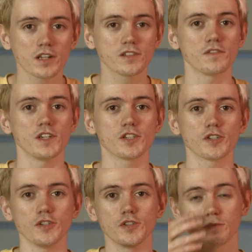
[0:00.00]
of
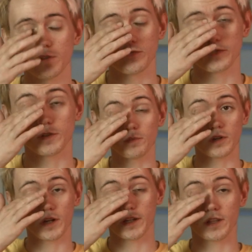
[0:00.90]
issues with
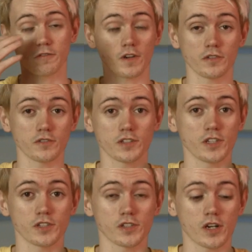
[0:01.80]
supplying their Founders
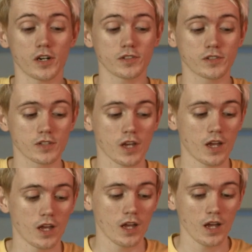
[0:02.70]
Edition cards,
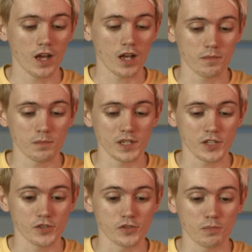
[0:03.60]
mainly
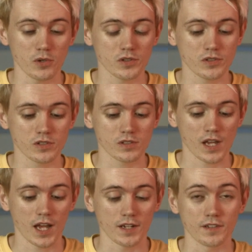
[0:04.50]
due to bots
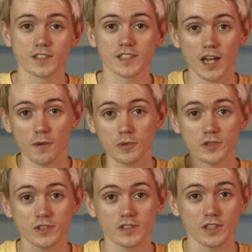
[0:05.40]
and
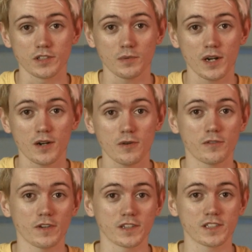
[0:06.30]
scalpers as well.
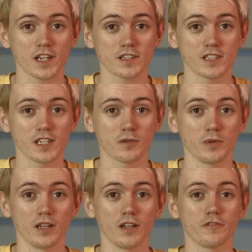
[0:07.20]
Fantastic,
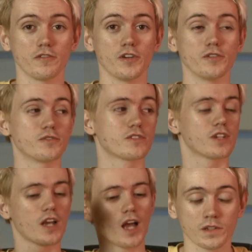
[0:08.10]
we love those.
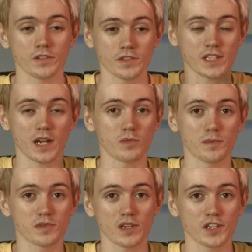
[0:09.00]
So the scan
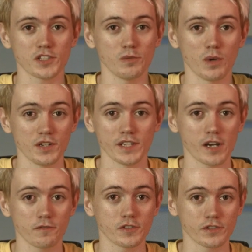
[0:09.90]
website actually went
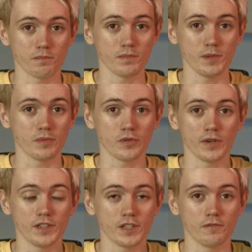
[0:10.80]
down for some people.
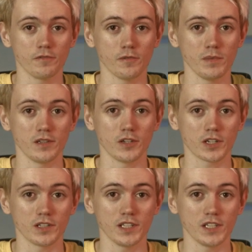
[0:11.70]
It didn't for me,
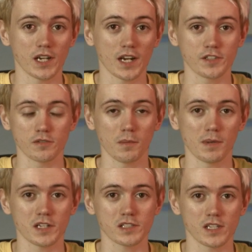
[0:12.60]
luckily. I had it to my
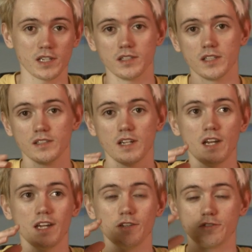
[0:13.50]
basket, and then
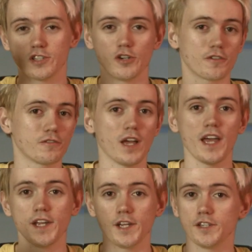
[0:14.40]
it took
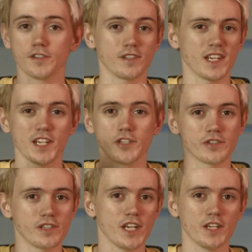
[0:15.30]
ages and ages
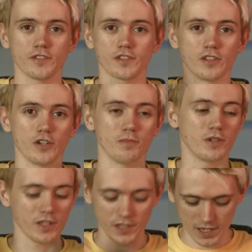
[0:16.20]
and ages to load, but
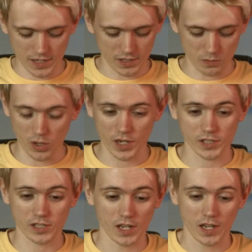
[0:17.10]
in the end it
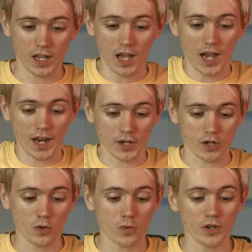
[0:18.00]
worked, and I
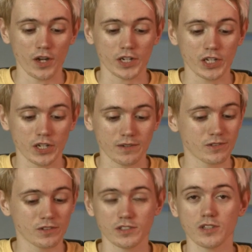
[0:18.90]
got one. I
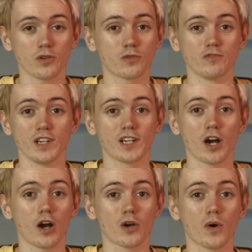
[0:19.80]
still really
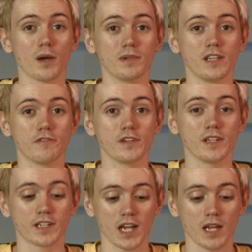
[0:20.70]
can't quite believe it.
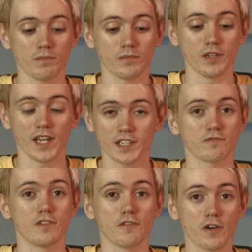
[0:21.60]
It came the
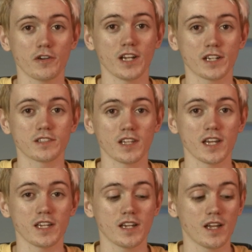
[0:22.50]
very next
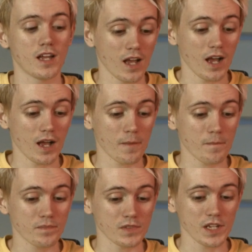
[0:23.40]
day.
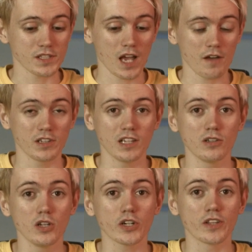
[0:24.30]
Let's have a little
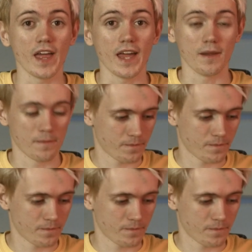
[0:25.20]
look then.